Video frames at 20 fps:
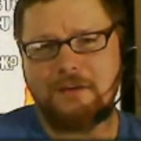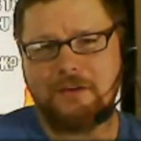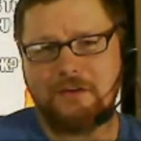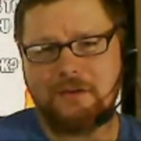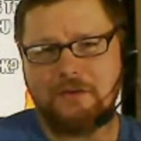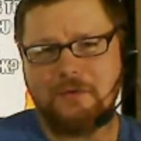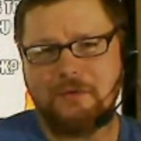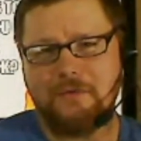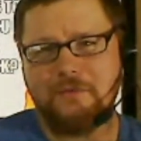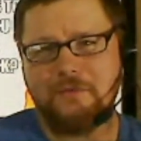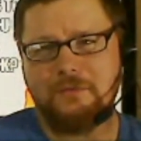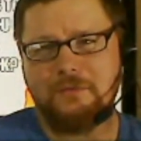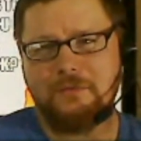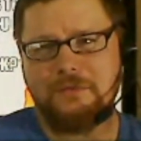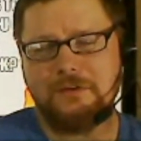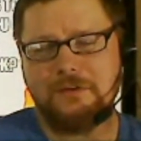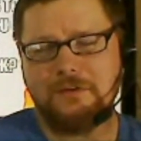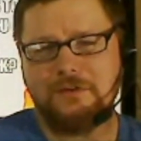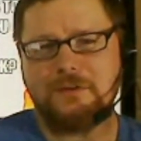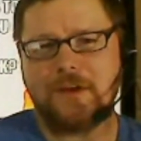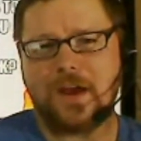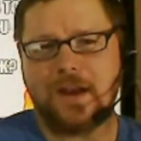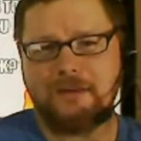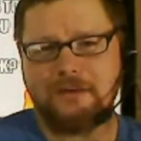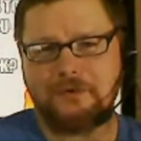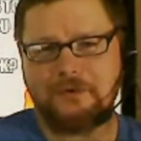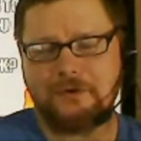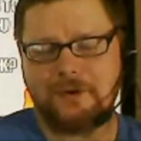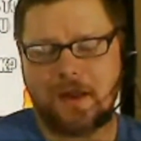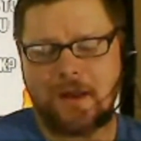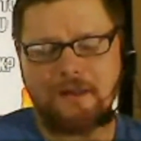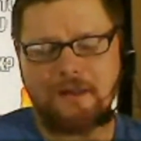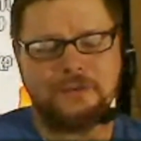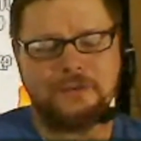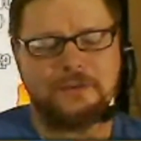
Do you sideload or not?